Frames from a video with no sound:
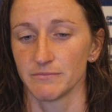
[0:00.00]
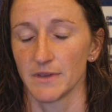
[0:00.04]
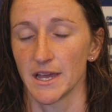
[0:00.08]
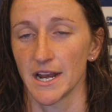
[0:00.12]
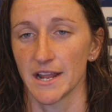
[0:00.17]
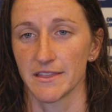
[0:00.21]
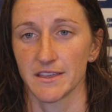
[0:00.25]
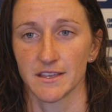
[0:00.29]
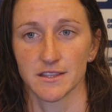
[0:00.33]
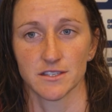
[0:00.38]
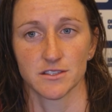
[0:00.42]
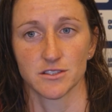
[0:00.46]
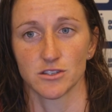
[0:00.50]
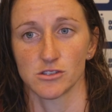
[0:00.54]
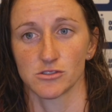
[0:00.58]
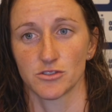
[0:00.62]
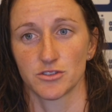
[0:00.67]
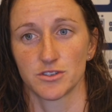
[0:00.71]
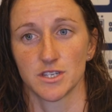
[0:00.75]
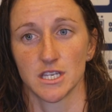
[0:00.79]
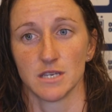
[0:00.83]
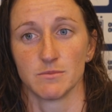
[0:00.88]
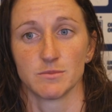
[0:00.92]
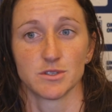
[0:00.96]
I think this
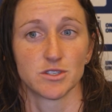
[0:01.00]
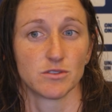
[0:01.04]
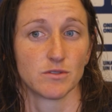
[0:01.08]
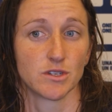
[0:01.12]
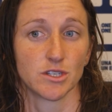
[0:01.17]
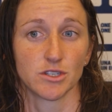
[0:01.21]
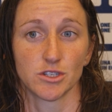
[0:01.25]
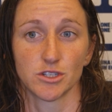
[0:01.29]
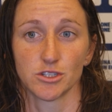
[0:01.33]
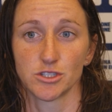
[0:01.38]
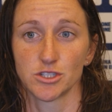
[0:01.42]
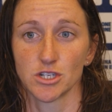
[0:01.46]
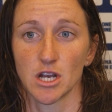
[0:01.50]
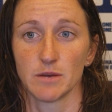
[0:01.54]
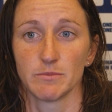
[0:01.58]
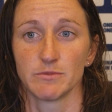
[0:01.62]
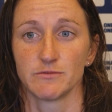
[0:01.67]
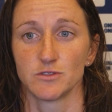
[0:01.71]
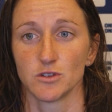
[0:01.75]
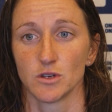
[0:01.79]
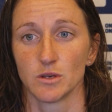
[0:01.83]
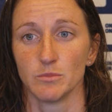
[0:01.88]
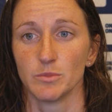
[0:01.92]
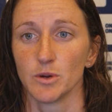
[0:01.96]
team is doing a good job
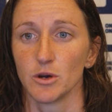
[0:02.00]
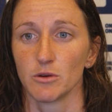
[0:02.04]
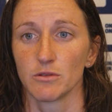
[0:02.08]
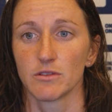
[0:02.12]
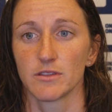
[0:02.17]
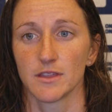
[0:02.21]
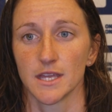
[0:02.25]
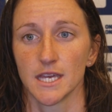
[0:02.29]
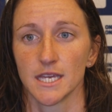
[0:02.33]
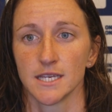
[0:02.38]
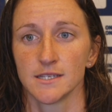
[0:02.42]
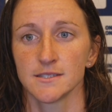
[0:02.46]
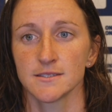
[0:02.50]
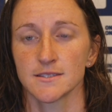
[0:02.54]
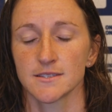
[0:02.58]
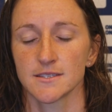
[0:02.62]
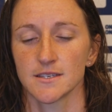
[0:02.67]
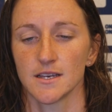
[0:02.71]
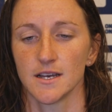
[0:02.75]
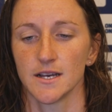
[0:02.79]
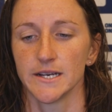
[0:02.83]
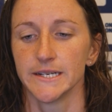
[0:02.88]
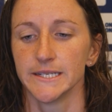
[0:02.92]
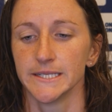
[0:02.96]
of doing both
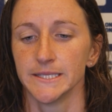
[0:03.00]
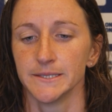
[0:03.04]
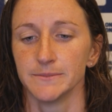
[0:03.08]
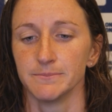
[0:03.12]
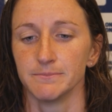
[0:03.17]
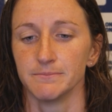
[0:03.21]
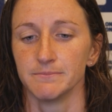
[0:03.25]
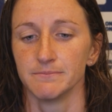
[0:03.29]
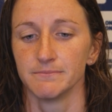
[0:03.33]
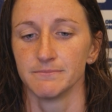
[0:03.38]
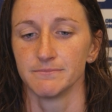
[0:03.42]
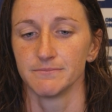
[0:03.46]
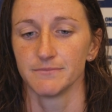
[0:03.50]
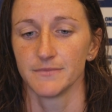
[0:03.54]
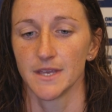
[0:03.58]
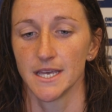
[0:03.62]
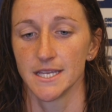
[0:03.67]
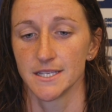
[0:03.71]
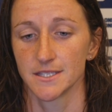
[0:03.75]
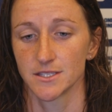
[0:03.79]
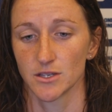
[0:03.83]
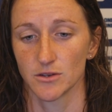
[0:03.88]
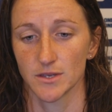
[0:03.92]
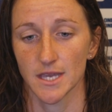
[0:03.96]
things.
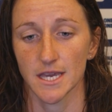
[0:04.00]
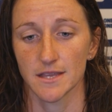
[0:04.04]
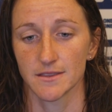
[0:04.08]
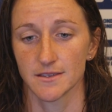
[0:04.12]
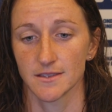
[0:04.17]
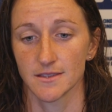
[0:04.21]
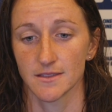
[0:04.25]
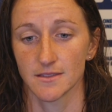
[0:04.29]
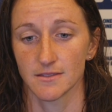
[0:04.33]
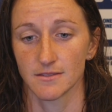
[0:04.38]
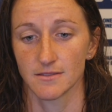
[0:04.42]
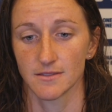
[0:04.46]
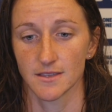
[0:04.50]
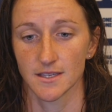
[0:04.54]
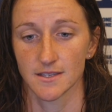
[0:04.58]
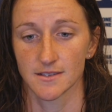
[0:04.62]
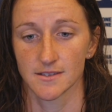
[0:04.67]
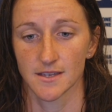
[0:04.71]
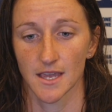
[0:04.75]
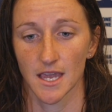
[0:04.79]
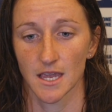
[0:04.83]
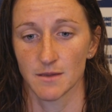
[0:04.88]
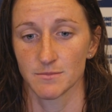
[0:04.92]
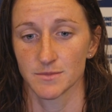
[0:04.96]
And so, yeah,
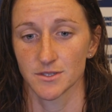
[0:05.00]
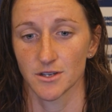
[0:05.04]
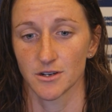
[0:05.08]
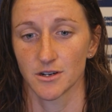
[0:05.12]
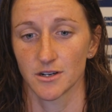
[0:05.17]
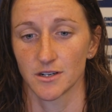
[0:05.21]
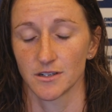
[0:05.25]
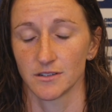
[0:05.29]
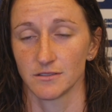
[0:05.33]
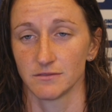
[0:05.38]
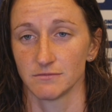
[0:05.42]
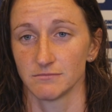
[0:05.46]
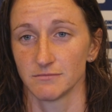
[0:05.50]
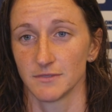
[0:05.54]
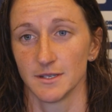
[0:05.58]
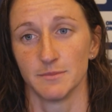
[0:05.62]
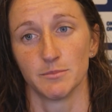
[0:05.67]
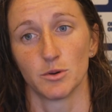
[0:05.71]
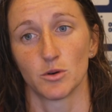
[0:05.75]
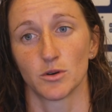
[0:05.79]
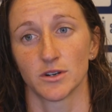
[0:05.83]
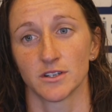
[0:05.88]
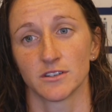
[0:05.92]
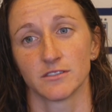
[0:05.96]
these games are
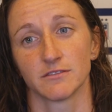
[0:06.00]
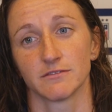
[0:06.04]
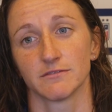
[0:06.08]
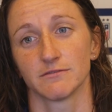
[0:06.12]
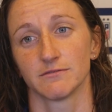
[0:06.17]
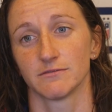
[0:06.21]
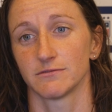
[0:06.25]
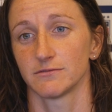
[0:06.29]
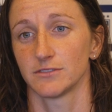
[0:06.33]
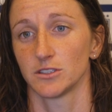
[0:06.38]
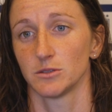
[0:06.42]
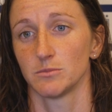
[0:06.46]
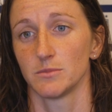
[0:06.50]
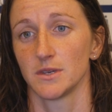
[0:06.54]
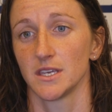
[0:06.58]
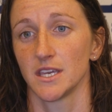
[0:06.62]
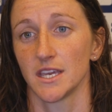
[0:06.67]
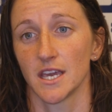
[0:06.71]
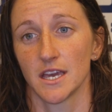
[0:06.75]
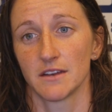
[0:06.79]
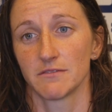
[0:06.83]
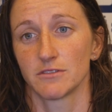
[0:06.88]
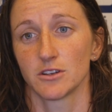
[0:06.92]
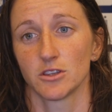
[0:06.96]
important for
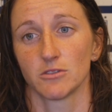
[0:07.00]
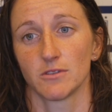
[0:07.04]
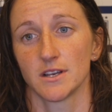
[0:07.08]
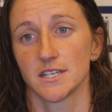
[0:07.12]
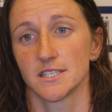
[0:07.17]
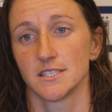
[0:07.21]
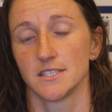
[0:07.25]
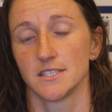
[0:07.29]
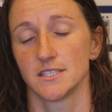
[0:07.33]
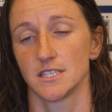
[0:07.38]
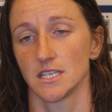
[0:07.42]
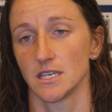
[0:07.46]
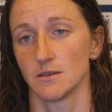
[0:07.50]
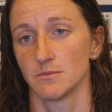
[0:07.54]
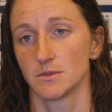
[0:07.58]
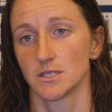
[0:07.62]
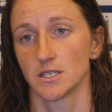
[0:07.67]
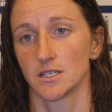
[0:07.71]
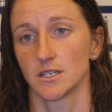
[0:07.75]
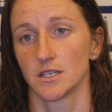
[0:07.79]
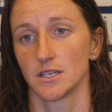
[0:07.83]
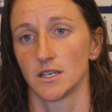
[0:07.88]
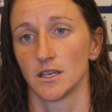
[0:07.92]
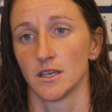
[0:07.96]
me and for the rest of the team
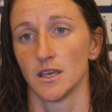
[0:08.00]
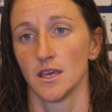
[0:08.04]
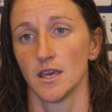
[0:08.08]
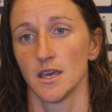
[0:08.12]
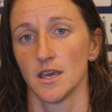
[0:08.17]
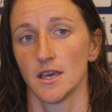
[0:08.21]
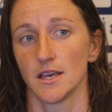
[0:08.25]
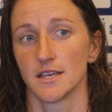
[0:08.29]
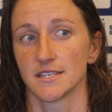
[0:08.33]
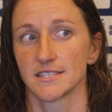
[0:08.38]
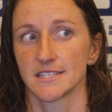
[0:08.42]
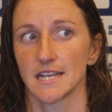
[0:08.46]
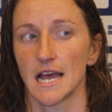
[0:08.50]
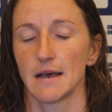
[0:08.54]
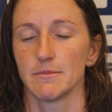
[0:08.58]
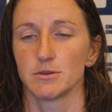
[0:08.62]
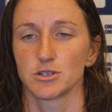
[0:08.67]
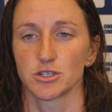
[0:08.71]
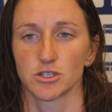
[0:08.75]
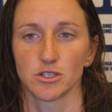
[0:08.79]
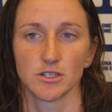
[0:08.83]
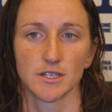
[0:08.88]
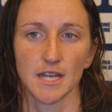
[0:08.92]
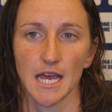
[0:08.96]
to,
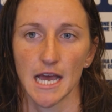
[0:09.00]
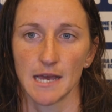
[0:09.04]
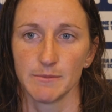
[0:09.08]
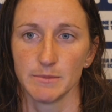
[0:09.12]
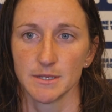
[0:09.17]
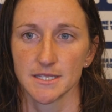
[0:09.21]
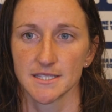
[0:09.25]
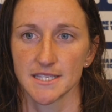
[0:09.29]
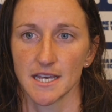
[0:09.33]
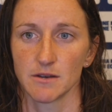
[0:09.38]
establish good habits.